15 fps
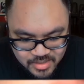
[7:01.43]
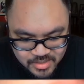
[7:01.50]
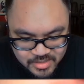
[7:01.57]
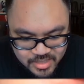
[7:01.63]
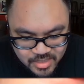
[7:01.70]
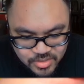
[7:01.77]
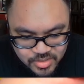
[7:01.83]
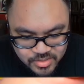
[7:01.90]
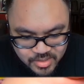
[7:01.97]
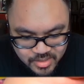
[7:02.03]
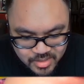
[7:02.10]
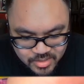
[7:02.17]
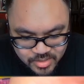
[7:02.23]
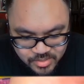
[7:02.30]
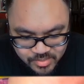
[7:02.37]
textures that
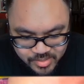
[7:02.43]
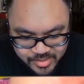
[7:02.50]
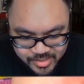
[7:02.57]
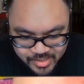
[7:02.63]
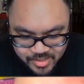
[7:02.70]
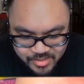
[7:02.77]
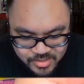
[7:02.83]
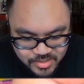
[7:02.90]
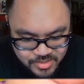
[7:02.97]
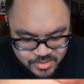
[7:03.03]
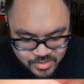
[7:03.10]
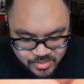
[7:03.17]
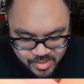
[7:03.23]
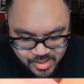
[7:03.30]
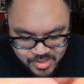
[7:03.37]
they do on it is
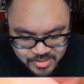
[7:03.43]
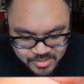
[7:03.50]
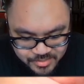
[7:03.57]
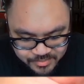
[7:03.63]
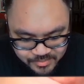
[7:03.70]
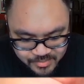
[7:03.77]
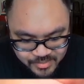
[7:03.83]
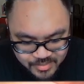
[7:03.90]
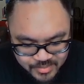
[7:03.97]
so awesome.